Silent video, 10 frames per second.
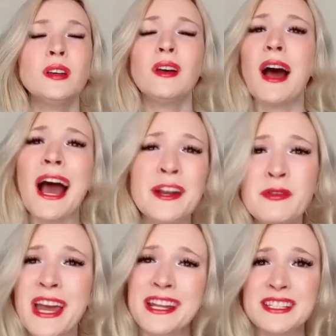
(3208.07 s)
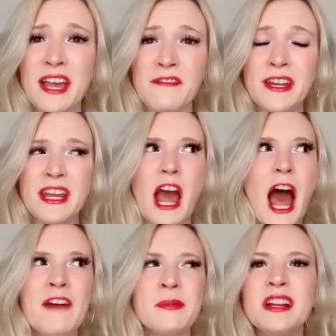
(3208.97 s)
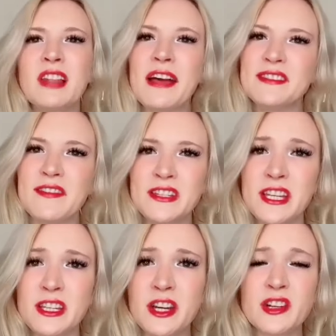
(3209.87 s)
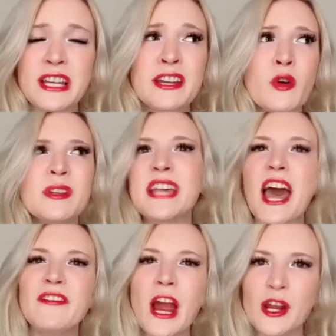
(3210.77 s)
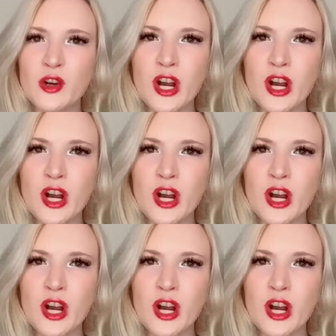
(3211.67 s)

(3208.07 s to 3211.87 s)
I don't get it, Stephanie. I've been alive 17 years, and no one's ever had a crush on-